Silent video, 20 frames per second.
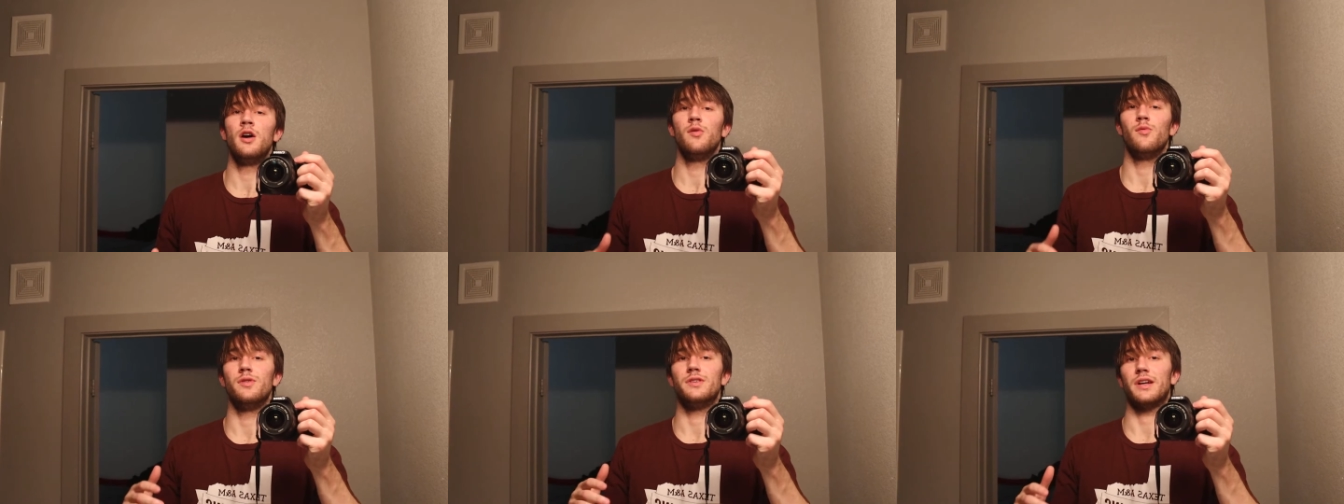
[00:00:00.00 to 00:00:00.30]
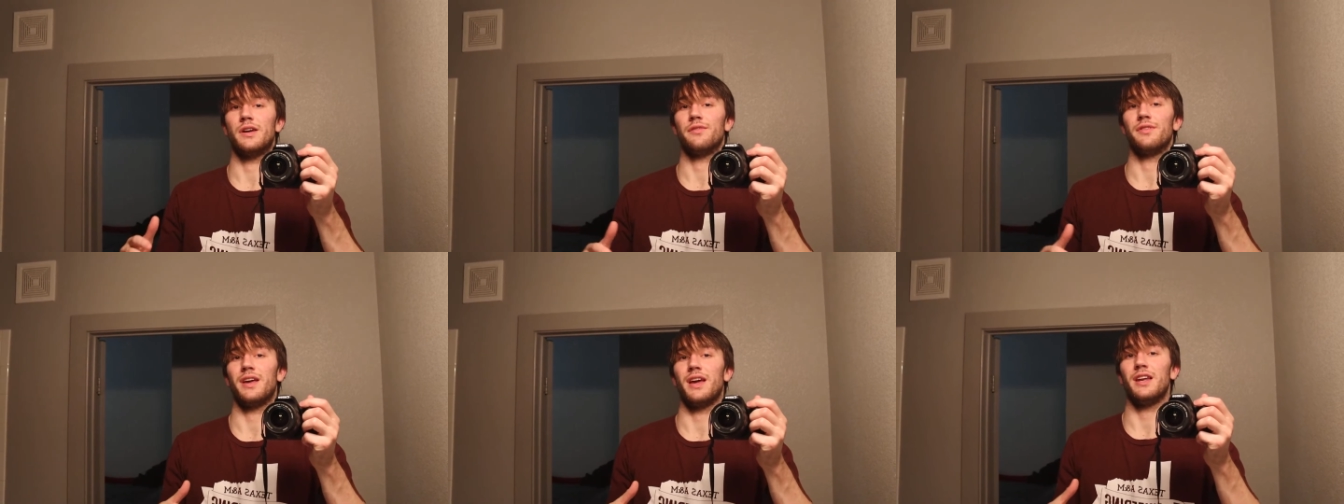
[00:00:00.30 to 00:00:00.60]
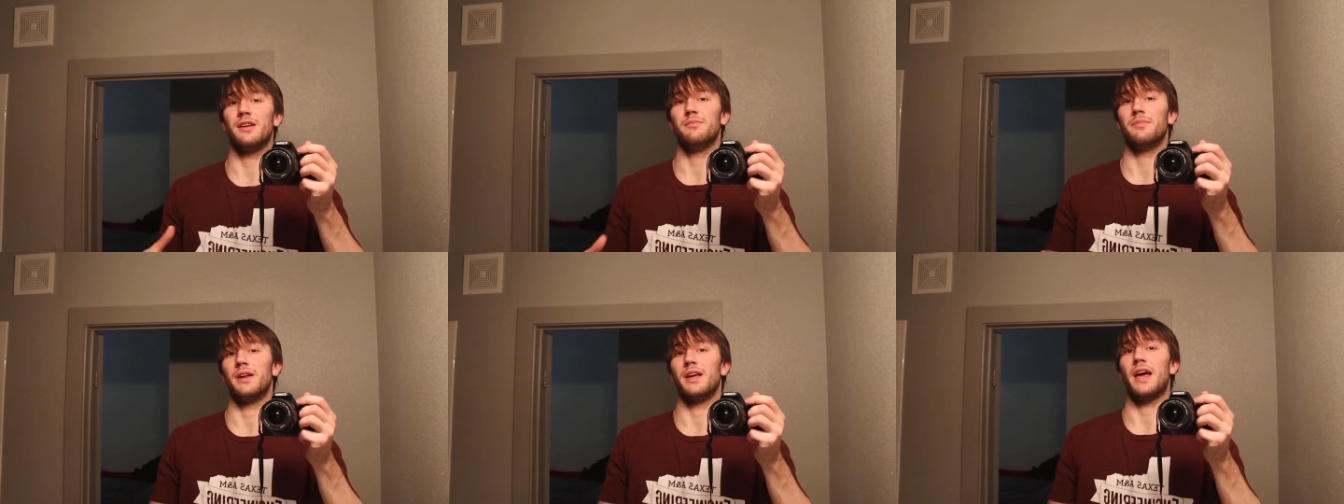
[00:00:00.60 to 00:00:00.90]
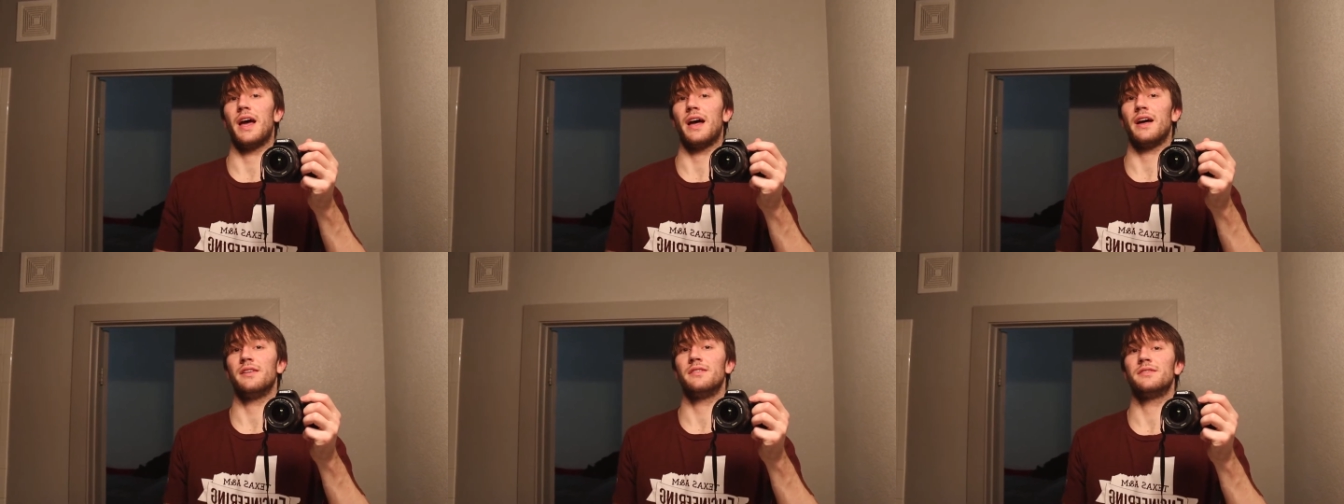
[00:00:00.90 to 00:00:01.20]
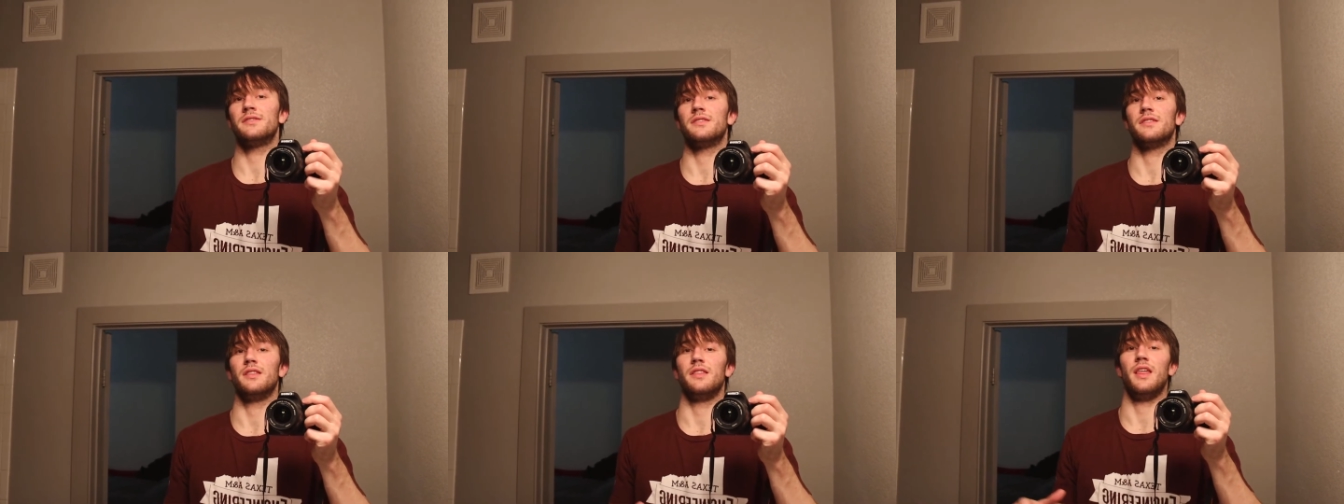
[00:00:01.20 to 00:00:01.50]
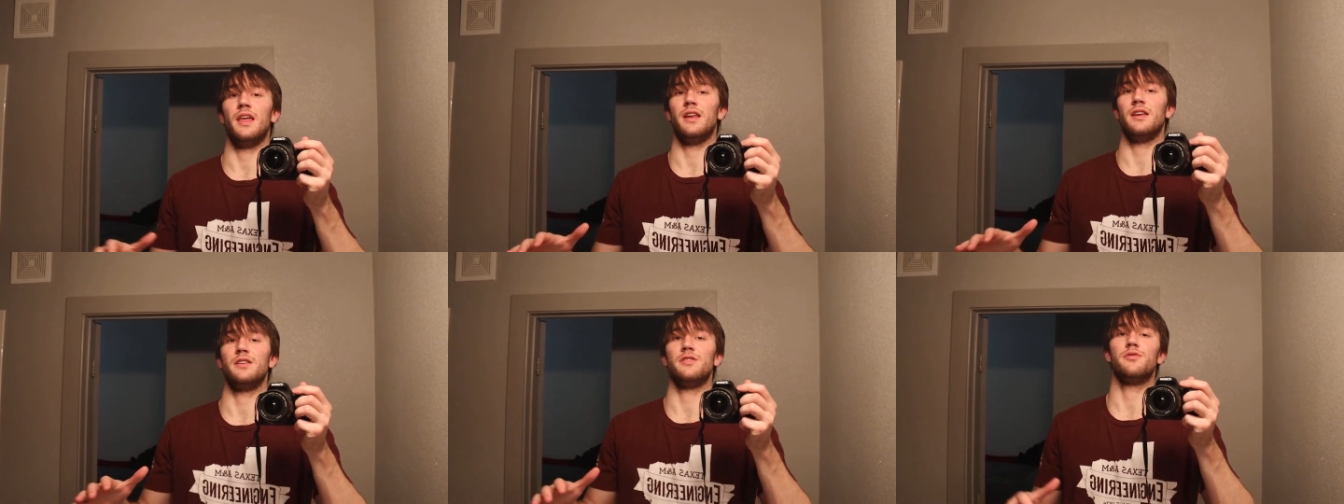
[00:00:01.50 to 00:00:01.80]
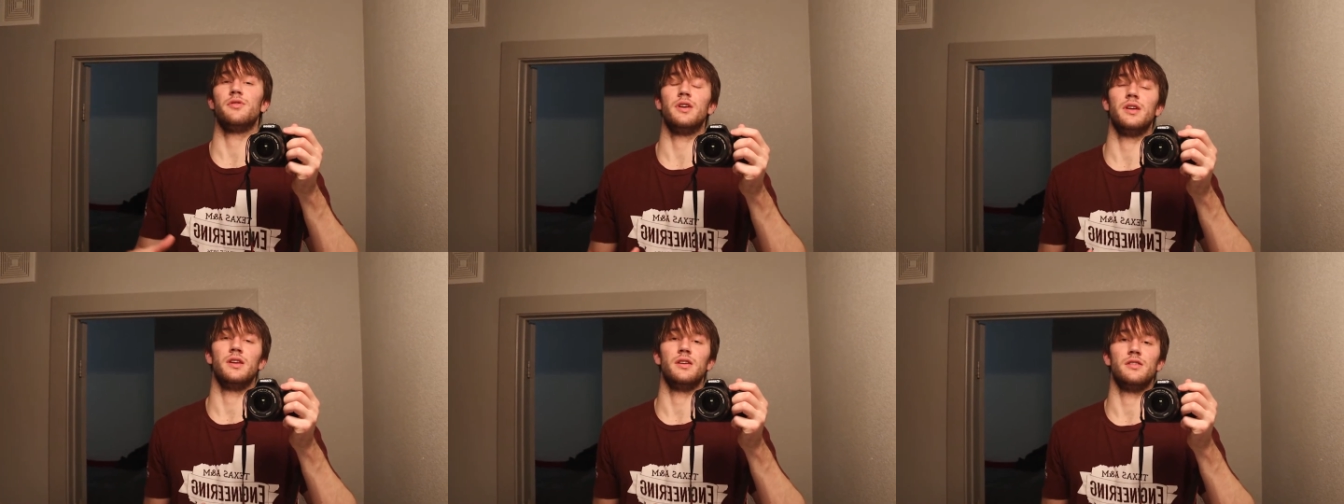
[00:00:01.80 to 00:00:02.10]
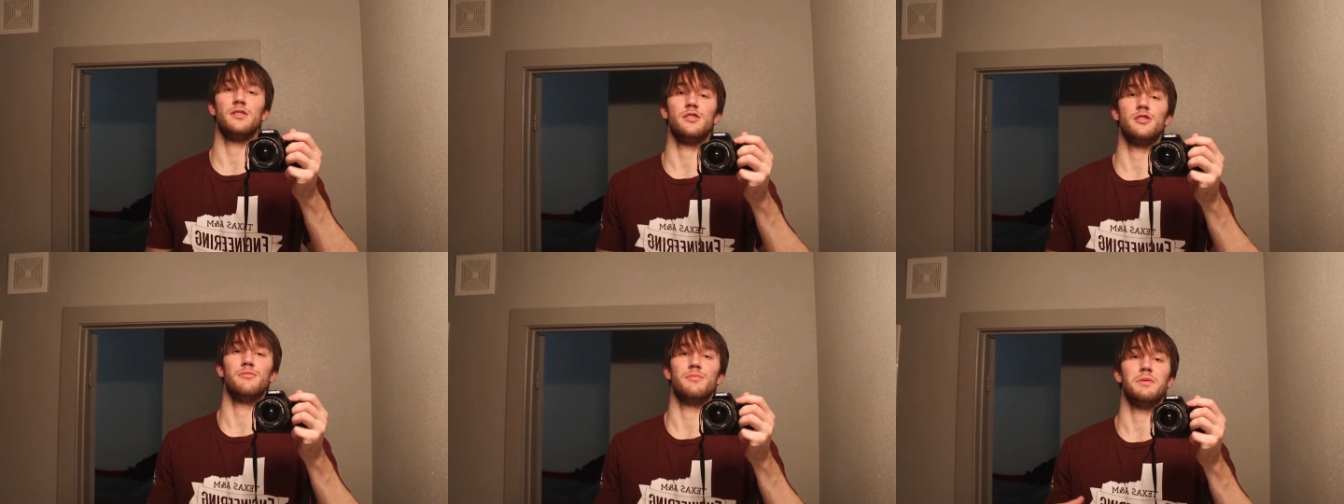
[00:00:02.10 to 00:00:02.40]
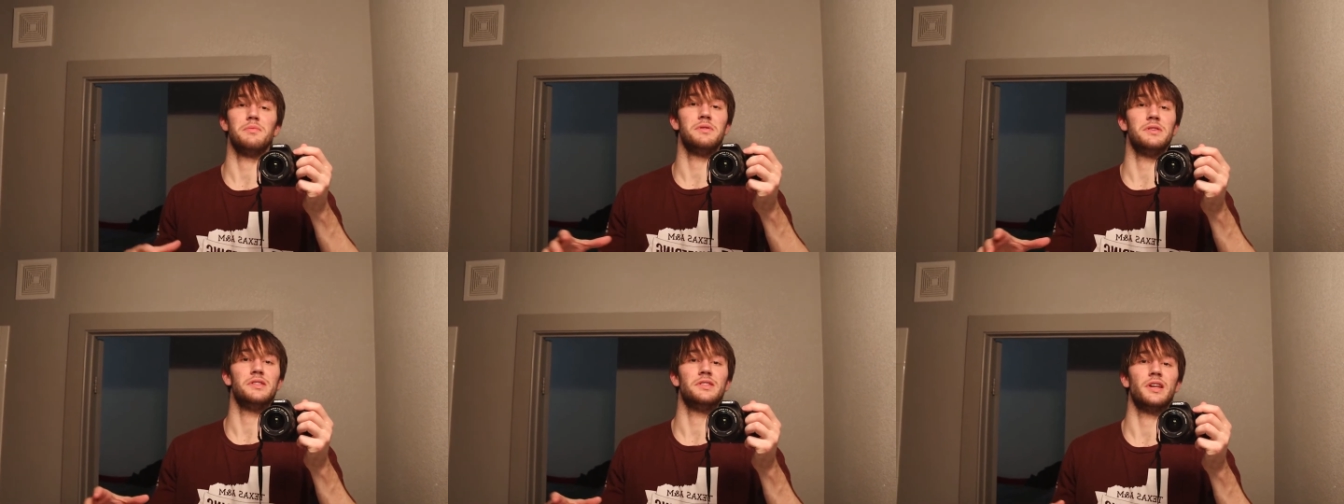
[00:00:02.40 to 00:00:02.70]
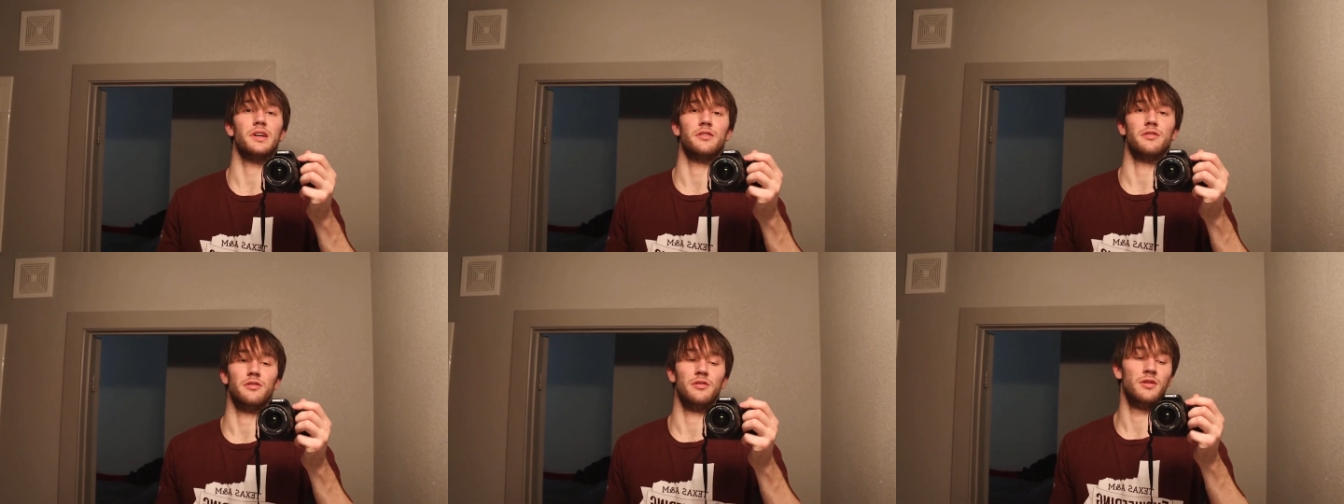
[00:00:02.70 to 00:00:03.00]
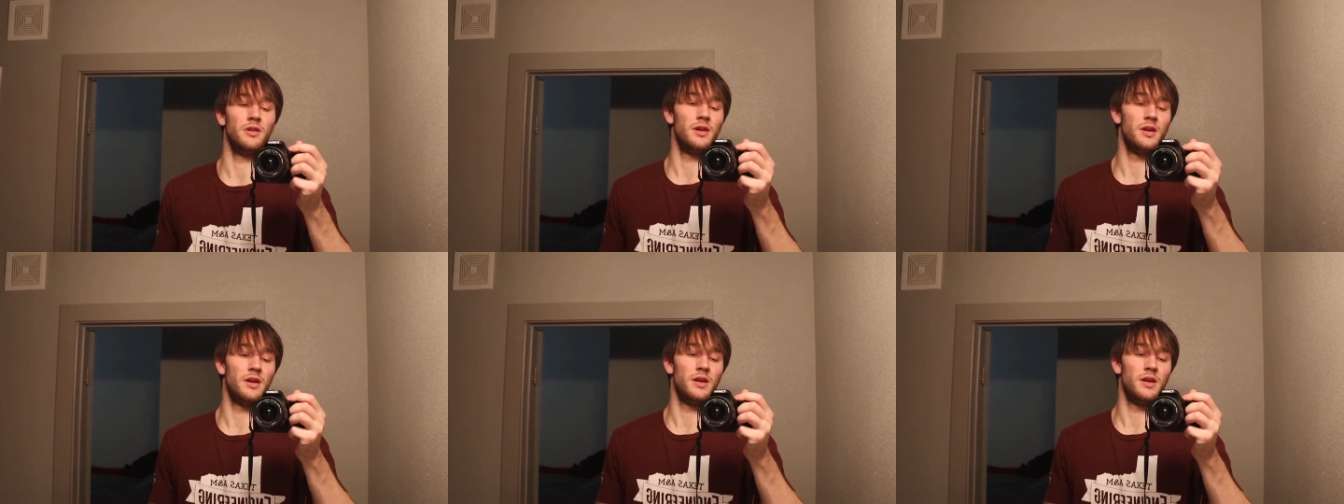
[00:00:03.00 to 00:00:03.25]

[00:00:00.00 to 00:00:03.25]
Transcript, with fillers: which I don't think anybody has, then you can, you know, maybe settle